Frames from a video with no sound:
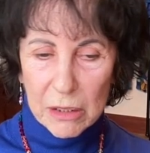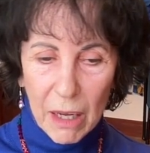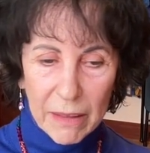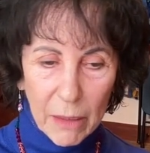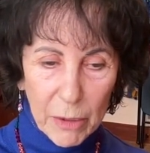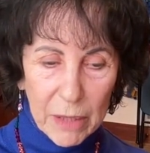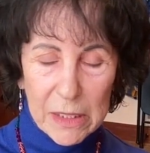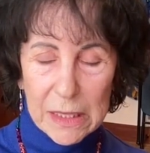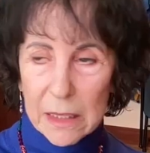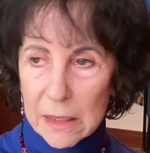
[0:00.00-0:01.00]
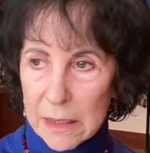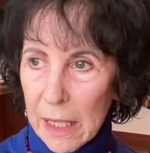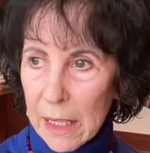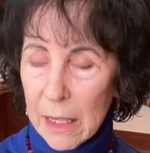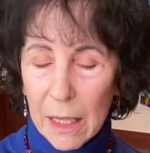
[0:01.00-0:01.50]
to talk that way every single
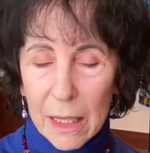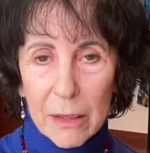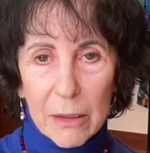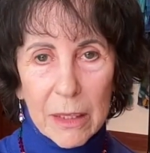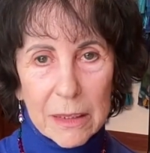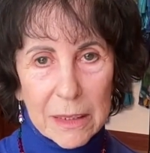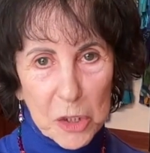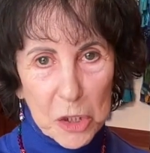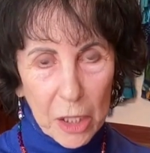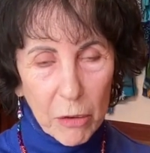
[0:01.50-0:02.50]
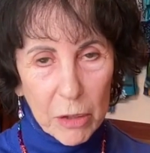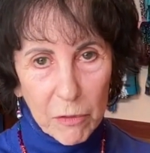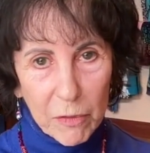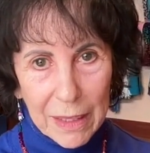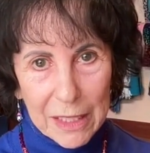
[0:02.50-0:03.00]
day. You're going to share your
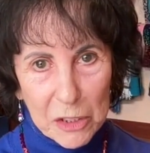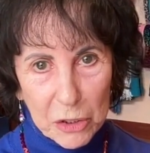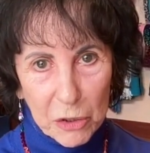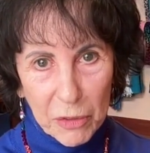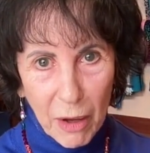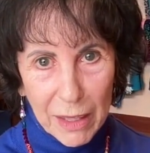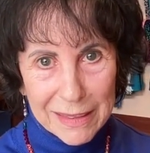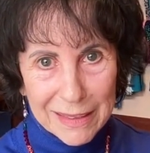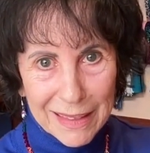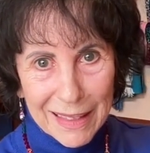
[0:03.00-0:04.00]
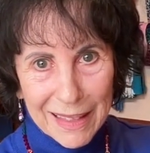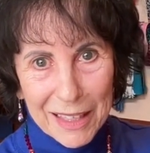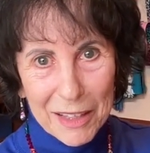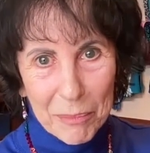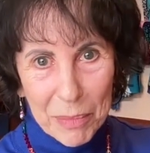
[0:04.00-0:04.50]
feelings and your thoughts.
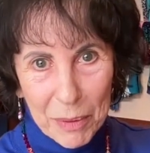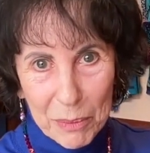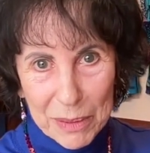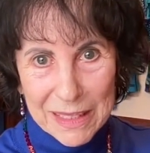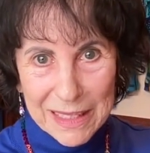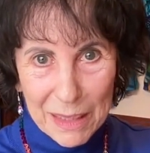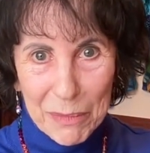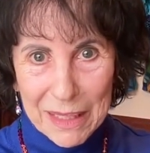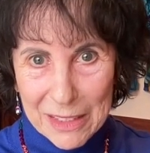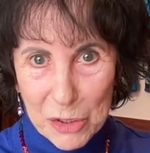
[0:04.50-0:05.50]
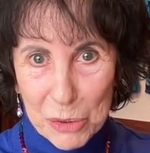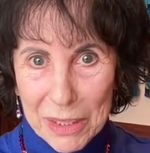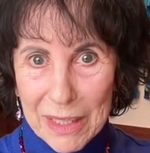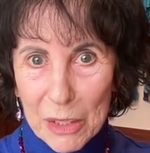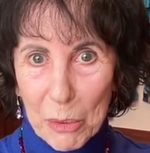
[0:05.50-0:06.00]
But when something is
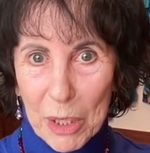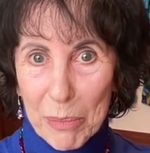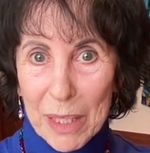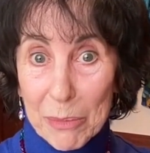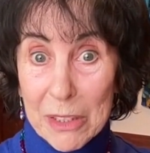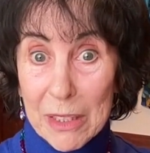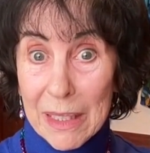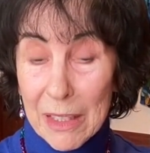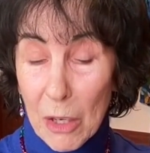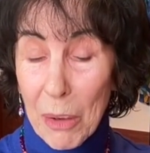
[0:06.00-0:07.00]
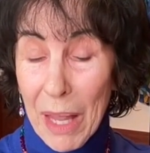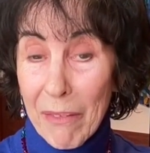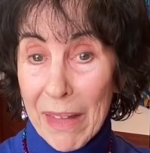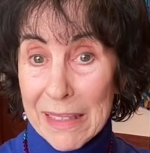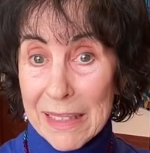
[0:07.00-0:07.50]
tricky, you want to be able to
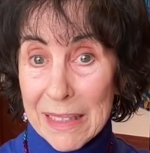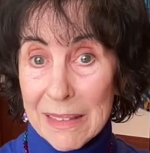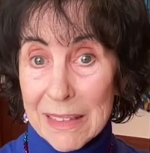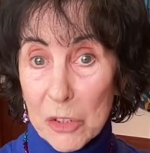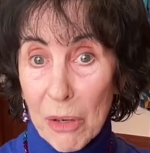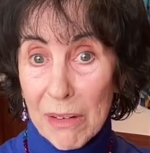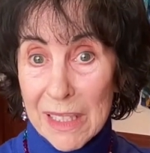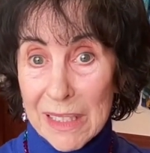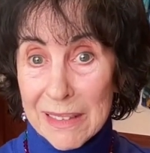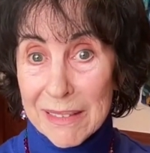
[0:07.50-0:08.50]
have that skill to draw on.